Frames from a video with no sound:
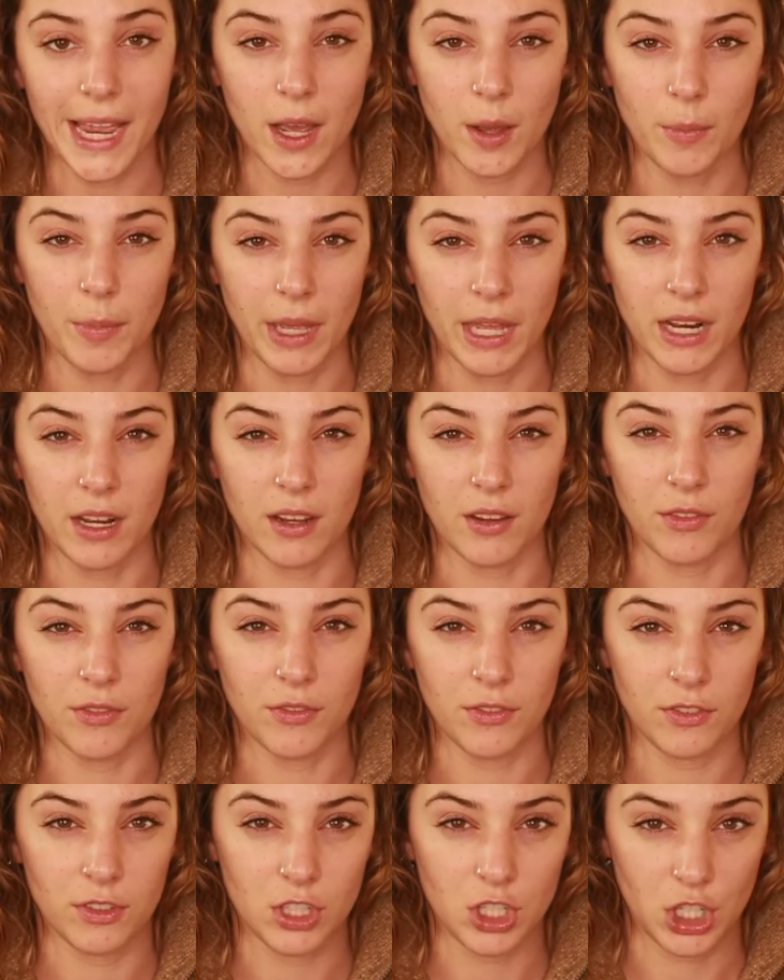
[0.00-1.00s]
a bit
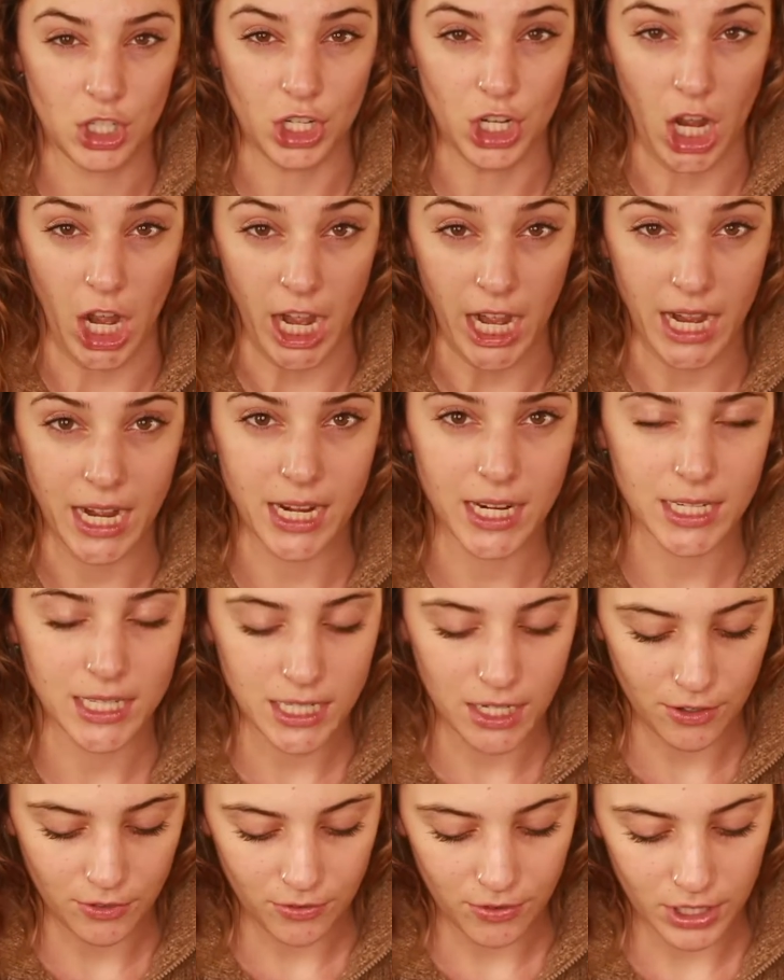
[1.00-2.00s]
of shade
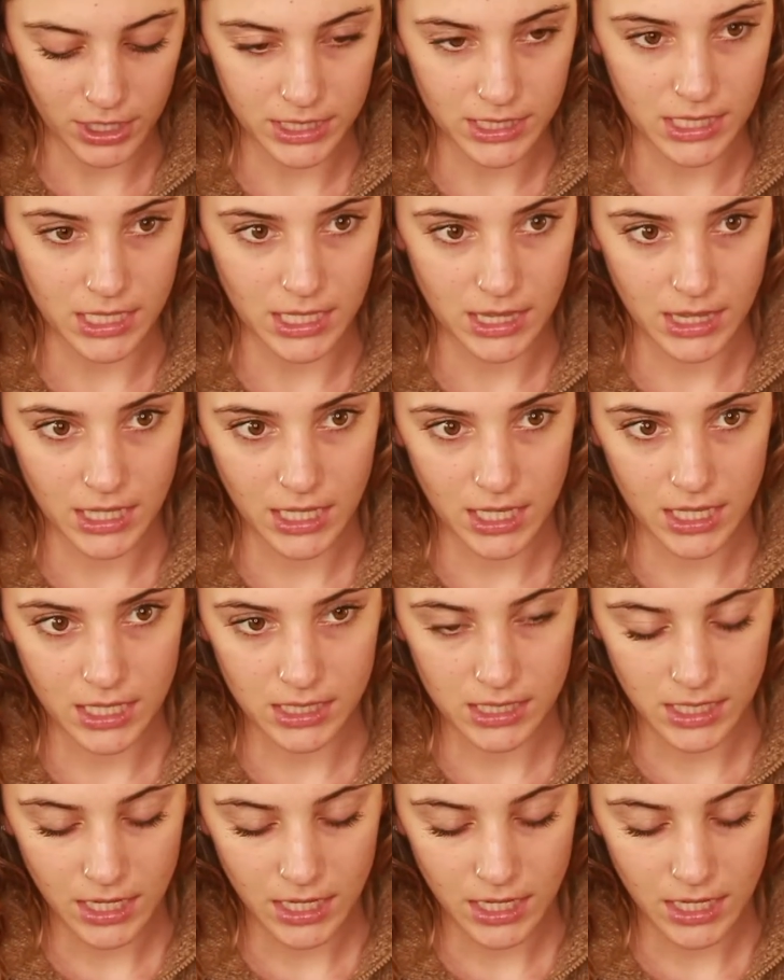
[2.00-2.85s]
difference in these.